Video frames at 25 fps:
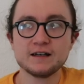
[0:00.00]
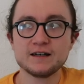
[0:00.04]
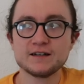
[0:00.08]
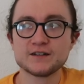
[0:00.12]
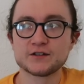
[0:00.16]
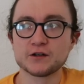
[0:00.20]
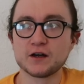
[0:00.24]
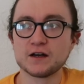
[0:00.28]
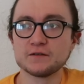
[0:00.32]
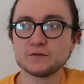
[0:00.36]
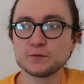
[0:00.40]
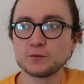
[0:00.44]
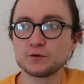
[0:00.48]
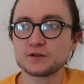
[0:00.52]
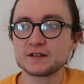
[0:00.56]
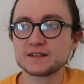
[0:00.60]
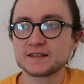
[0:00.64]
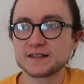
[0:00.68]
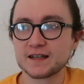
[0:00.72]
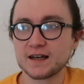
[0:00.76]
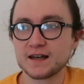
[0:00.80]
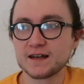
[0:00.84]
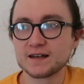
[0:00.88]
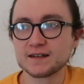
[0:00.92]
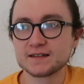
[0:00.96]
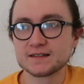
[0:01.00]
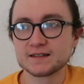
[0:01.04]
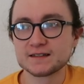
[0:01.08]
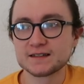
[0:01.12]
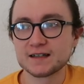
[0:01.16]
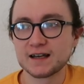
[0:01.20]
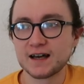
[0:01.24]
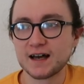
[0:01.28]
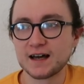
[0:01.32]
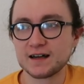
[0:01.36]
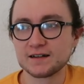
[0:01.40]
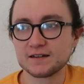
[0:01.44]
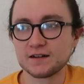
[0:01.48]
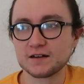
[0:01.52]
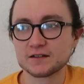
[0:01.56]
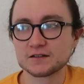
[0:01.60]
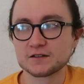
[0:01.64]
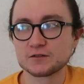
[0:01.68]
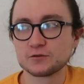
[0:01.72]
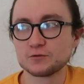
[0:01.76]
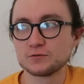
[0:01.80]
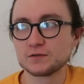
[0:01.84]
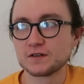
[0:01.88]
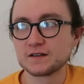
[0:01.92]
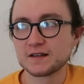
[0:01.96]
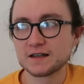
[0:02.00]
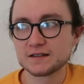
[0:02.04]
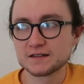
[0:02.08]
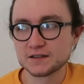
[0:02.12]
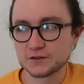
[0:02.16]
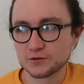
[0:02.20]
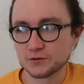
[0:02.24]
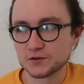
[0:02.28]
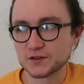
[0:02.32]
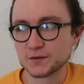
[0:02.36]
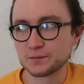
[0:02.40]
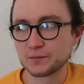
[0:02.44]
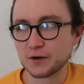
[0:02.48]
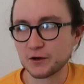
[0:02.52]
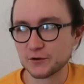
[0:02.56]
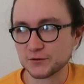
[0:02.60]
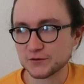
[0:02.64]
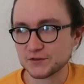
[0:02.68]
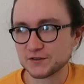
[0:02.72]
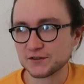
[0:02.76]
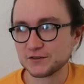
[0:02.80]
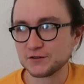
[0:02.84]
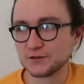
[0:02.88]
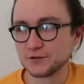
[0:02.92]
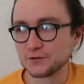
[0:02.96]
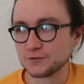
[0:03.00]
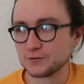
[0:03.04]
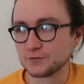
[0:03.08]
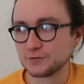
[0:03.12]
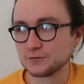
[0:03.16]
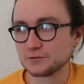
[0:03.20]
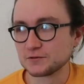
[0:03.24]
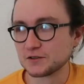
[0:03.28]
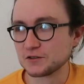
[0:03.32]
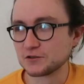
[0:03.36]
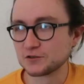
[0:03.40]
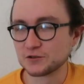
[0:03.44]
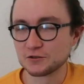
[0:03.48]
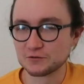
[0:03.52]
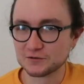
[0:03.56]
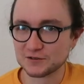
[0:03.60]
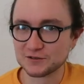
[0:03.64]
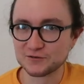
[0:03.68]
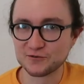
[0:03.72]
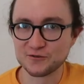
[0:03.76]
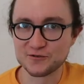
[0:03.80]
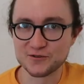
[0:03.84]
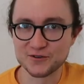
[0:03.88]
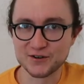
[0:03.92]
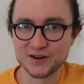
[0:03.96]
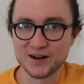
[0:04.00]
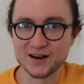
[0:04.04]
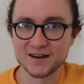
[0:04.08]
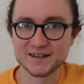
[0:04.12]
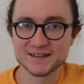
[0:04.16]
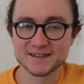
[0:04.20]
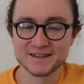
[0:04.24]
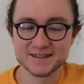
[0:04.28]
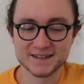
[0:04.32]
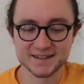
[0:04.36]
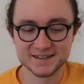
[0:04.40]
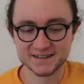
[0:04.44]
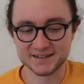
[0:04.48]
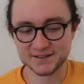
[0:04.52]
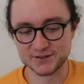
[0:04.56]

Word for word: so everybody says, and like all the things that you're supposed to do to shoot the Northern Lights is